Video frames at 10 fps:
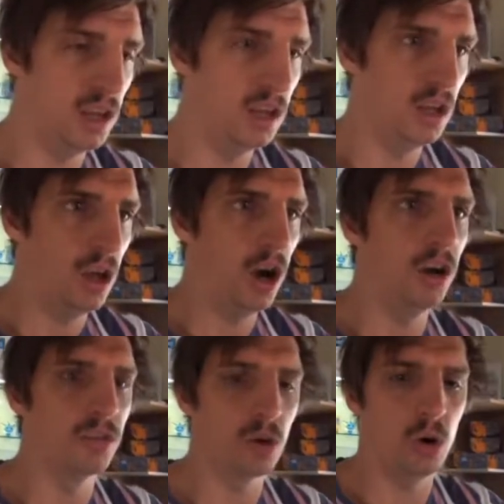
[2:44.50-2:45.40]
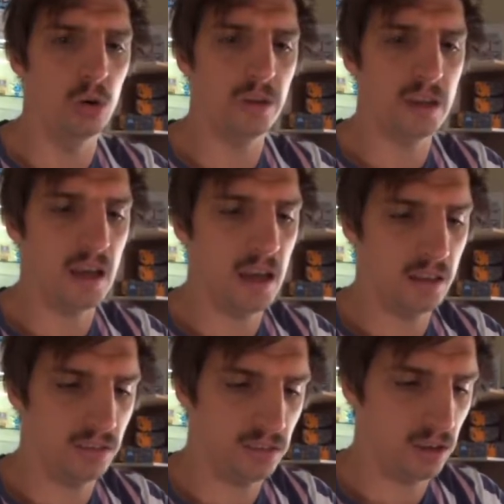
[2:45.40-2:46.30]
overall the cards
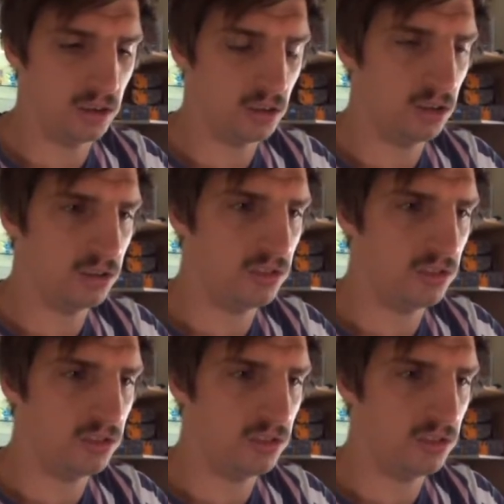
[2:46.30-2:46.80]
don't cost you a